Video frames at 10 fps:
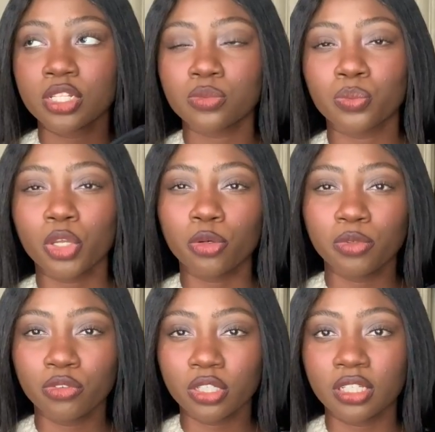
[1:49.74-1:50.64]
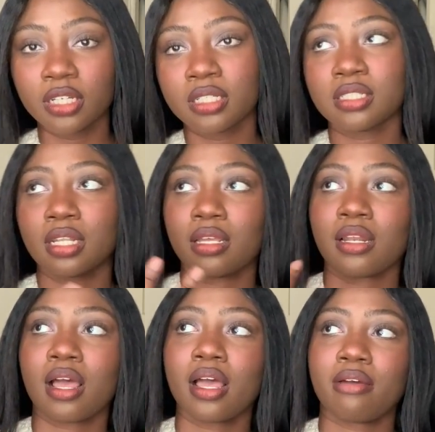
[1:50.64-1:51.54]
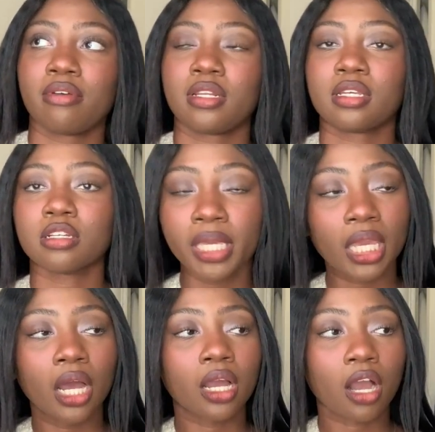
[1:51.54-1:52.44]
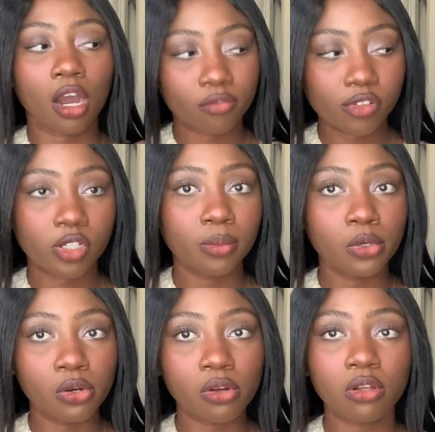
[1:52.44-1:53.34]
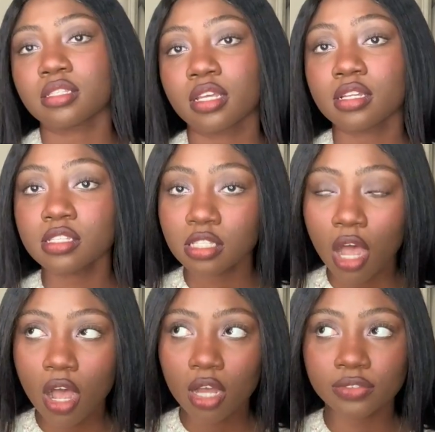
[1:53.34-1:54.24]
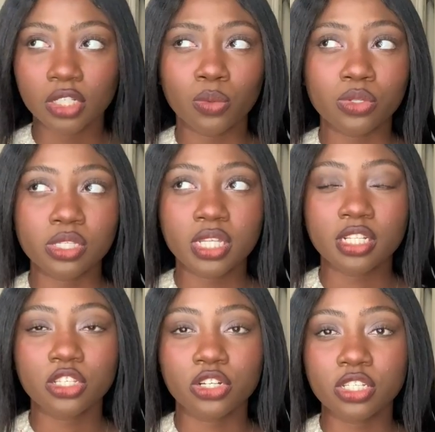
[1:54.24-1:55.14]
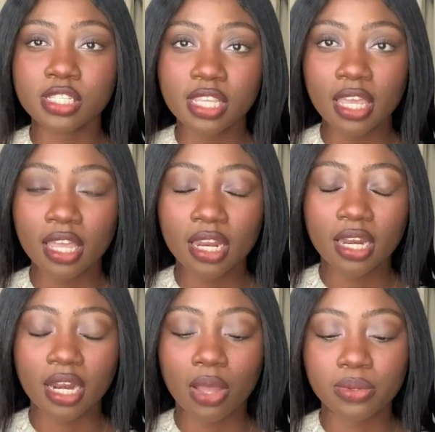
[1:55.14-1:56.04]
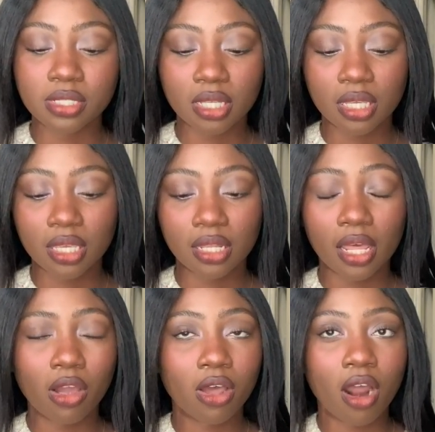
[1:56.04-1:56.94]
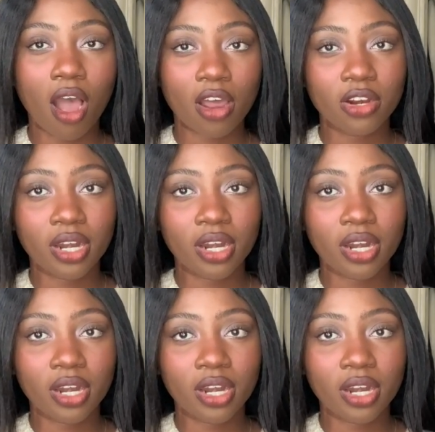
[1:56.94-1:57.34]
it's it'll be really good to like not have it like be uncomfortable. It's like soft, it won't stick to your skin. And I was thinking like on hotter